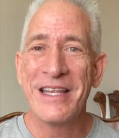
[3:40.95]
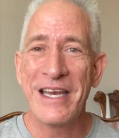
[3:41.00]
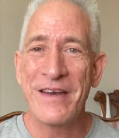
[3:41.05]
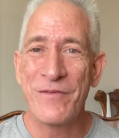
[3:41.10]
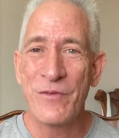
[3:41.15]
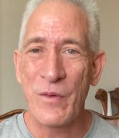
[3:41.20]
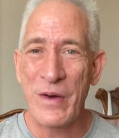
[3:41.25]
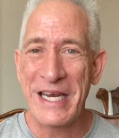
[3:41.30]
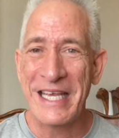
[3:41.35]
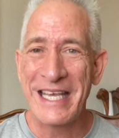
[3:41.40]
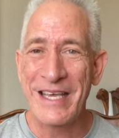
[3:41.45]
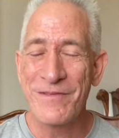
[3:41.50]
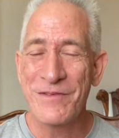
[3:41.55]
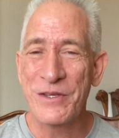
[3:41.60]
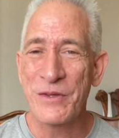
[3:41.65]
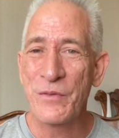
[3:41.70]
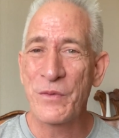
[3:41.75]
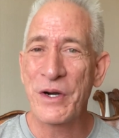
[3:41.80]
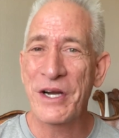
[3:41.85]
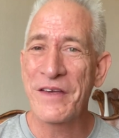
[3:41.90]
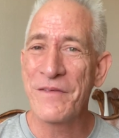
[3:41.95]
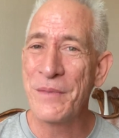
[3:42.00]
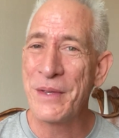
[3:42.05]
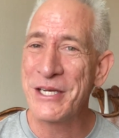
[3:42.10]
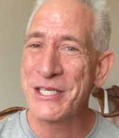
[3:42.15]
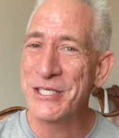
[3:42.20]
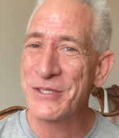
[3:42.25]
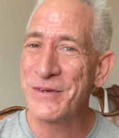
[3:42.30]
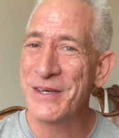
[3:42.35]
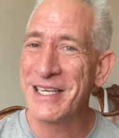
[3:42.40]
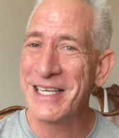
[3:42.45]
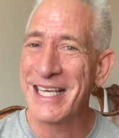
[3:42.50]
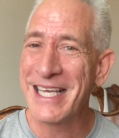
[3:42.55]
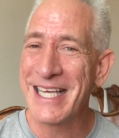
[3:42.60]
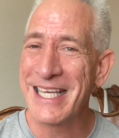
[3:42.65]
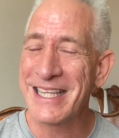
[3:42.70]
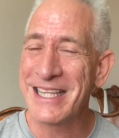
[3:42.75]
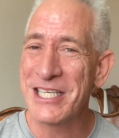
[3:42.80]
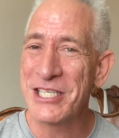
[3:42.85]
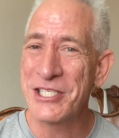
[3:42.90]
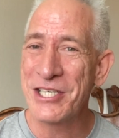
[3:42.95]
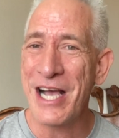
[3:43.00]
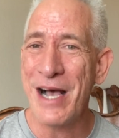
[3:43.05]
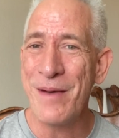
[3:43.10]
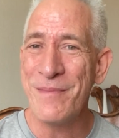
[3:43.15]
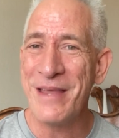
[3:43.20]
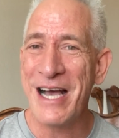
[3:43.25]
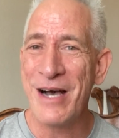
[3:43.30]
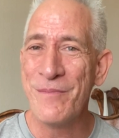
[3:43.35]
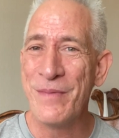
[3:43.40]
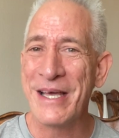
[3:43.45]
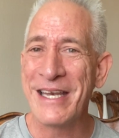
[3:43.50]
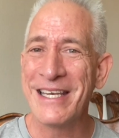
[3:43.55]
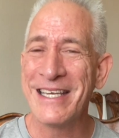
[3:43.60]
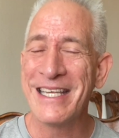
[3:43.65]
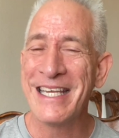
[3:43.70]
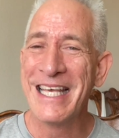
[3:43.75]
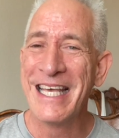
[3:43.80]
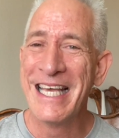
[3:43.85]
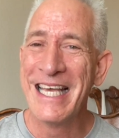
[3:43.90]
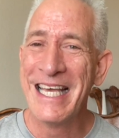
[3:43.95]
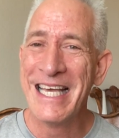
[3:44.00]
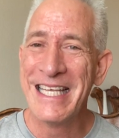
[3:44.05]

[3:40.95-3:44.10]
that if you want to give to the work of ministry, you hit the Shop Now button,